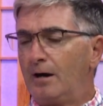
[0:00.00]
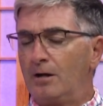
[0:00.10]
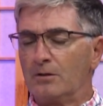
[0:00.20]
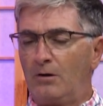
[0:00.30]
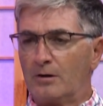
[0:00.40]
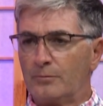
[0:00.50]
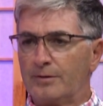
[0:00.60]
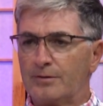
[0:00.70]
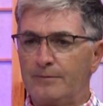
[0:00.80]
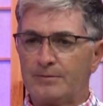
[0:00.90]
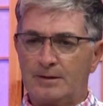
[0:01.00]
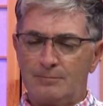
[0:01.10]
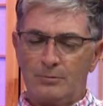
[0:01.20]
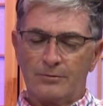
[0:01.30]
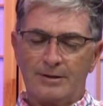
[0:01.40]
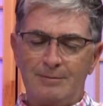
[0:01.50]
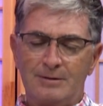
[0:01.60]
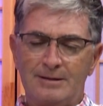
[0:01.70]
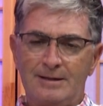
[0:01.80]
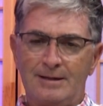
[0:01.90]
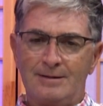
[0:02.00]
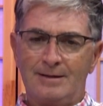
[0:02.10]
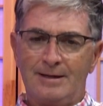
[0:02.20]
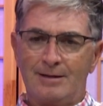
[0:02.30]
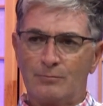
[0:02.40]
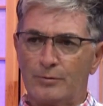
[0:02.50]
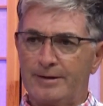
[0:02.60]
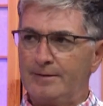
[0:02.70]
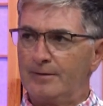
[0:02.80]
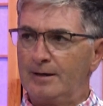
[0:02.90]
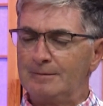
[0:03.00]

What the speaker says: along with both Emily and Anne-Marie.